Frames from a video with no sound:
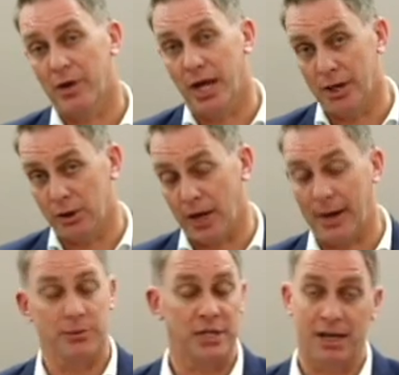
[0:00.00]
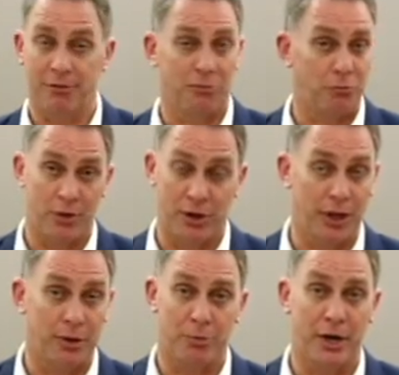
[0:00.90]
and you happen to have one of the
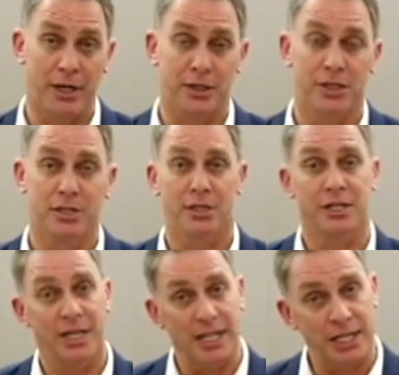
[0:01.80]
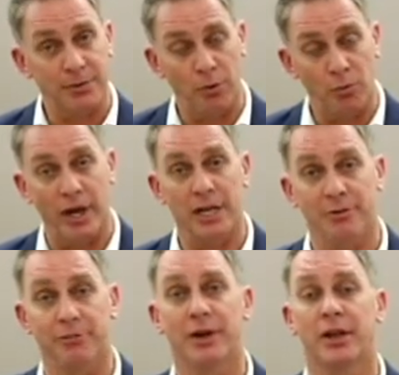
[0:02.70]
other brain diseases, it needs to be weighed
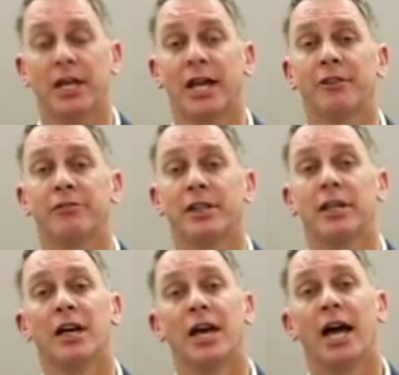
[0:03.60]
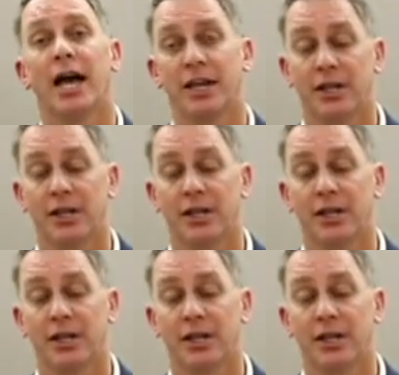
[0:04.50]
up very carefully in a